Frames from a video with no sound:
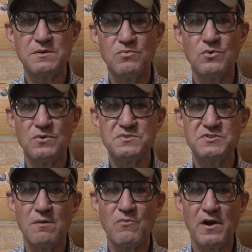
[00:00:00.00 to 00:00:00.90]
the pulls
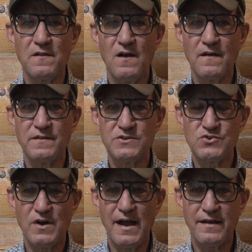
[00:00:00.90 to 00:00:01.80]
somewhere along the
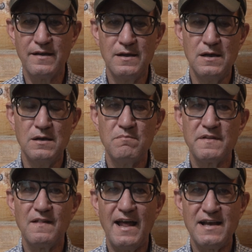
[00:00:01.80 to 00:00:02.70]
trek. But
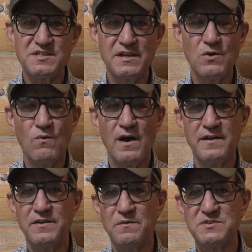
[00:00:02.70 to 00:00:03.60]
the last thing you want to
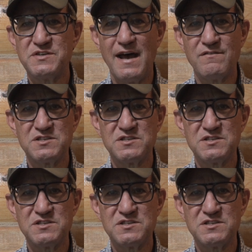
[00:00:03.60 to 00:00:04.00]
do is have a